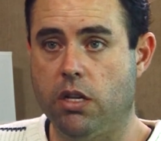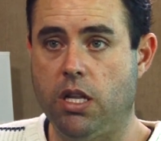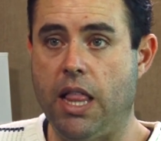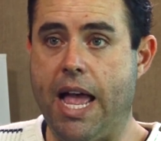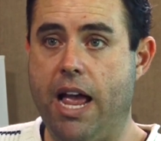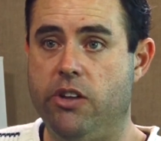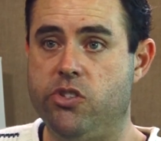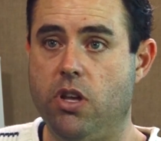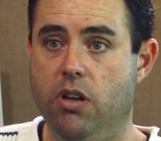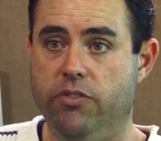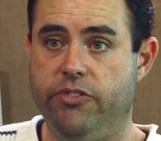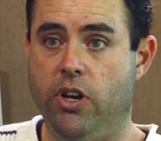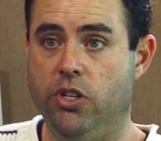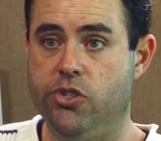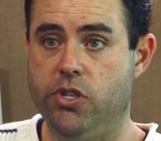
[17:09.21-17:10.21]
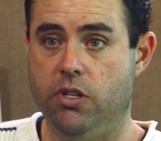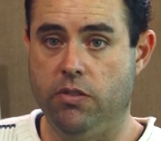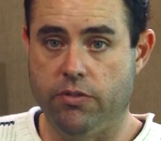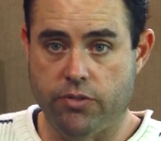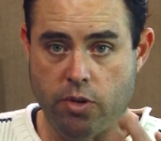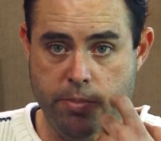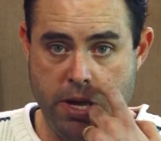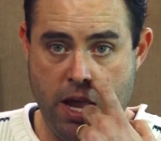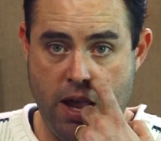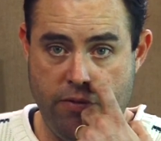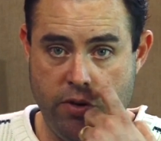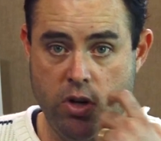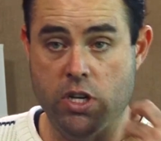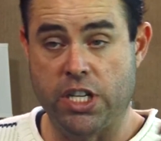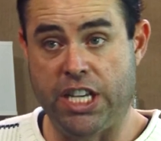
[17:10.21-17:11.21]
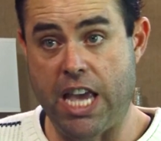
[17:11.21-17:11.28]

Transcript: class of function for behavior: